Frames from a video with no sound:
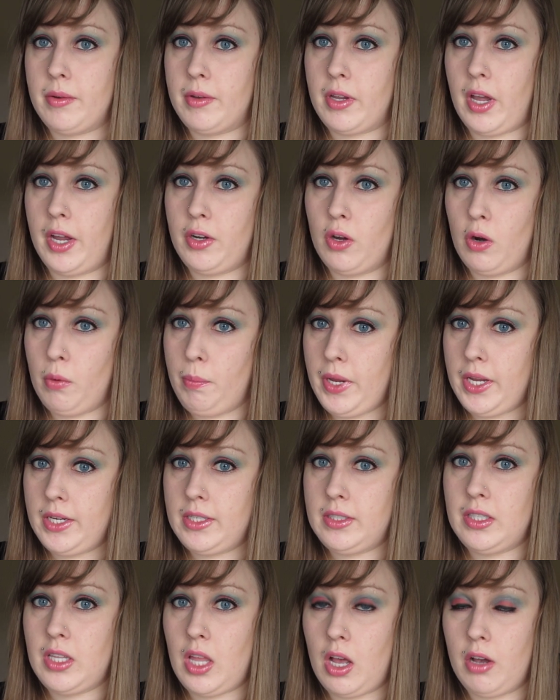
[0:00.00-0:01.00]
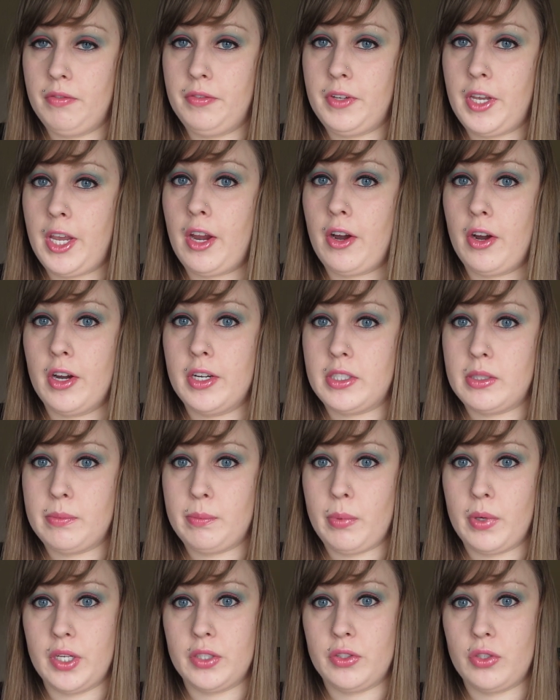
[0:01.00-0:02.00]
I know pigs love carrots,
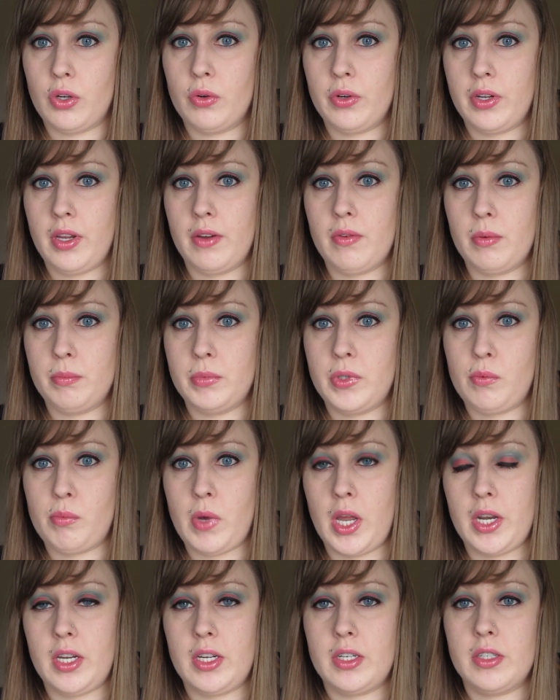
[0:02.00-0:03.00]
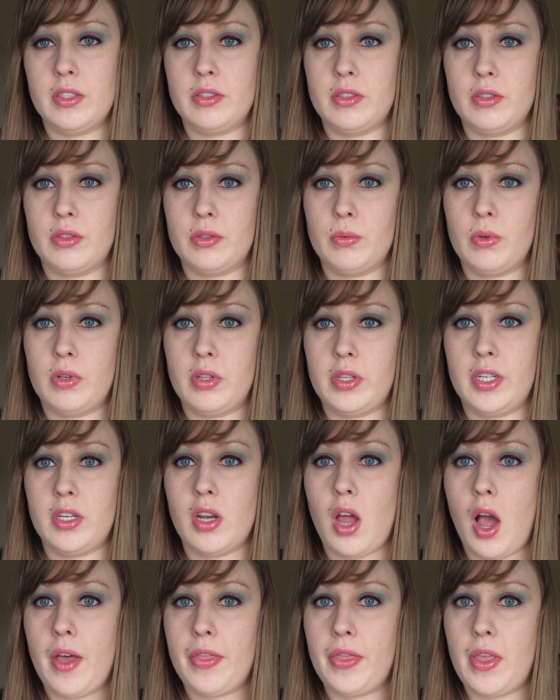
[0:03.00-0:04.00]
but don't give them too many because there's really
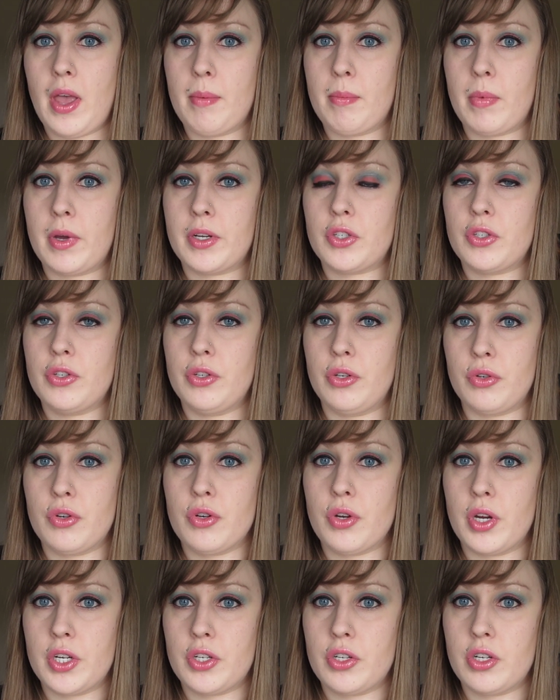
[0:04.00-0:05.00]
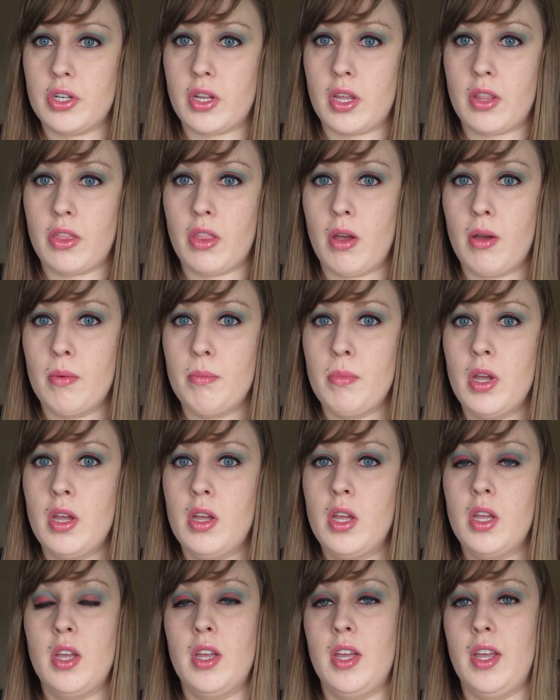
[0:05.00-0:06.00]
not that much nutrition in them.
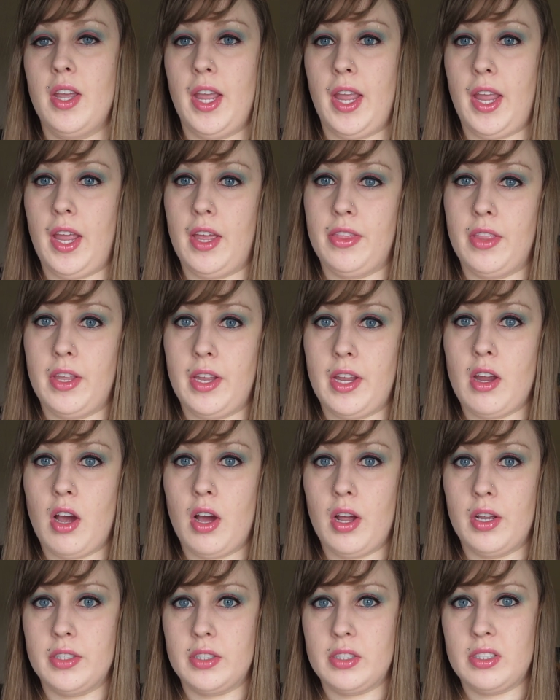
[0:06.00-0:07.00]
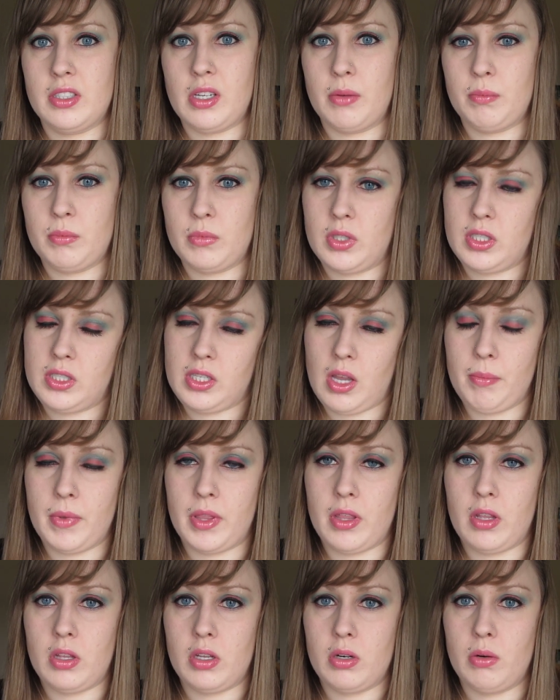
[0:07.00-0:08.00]
And they got some of
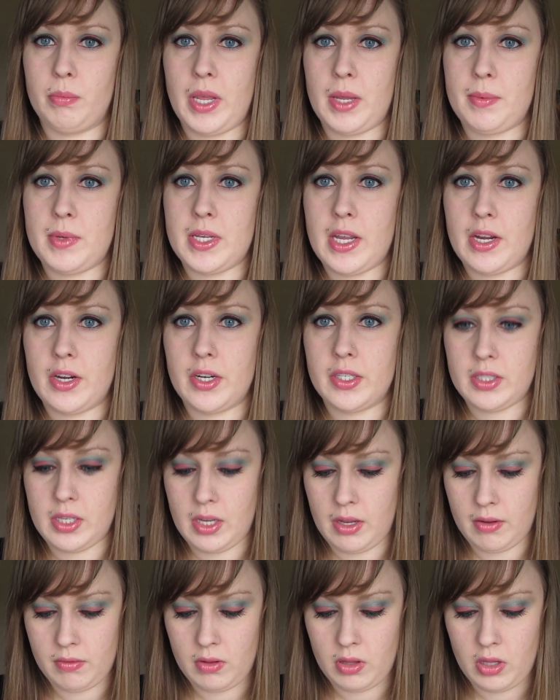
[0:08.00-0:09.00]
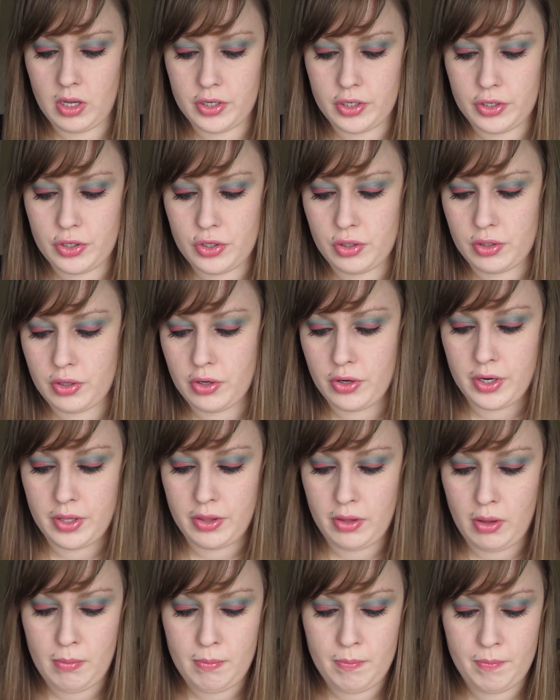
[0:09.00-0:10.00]
the little baby carrots have a lot of sugar
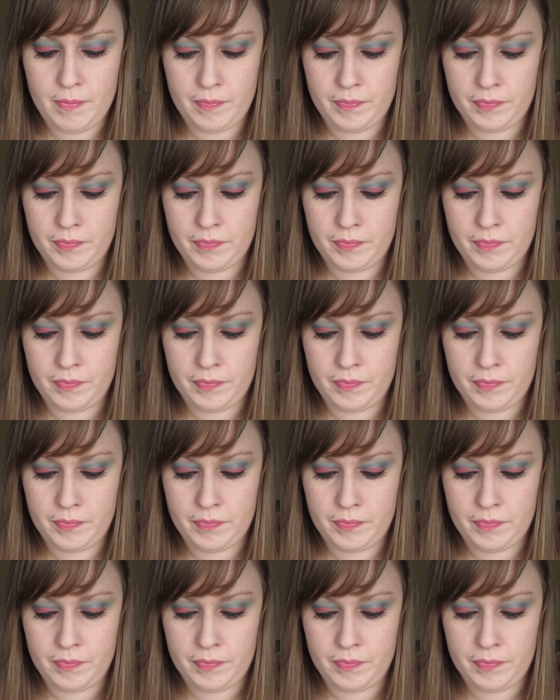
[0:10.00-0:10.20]
in them.